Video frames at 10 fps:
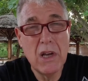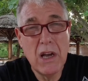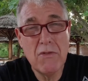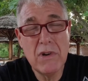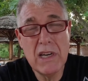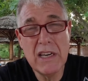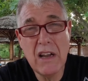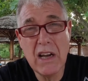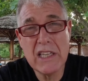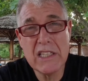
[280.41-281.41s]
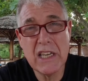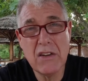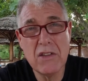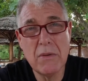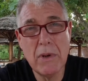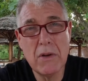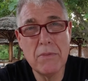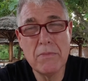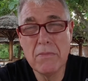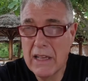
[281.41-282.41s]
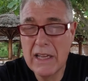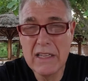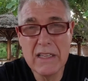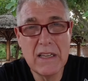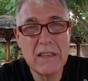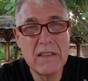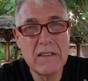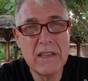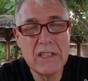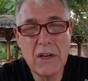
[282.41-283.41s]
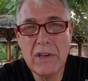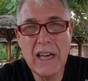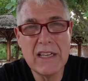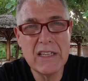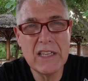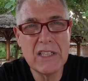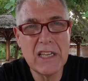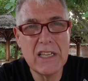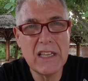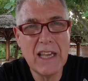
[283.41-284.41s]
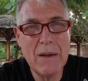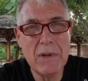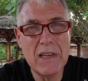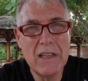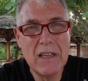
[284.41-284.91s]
A really nice thing on the boat is that there's only air conditioning in the cabin.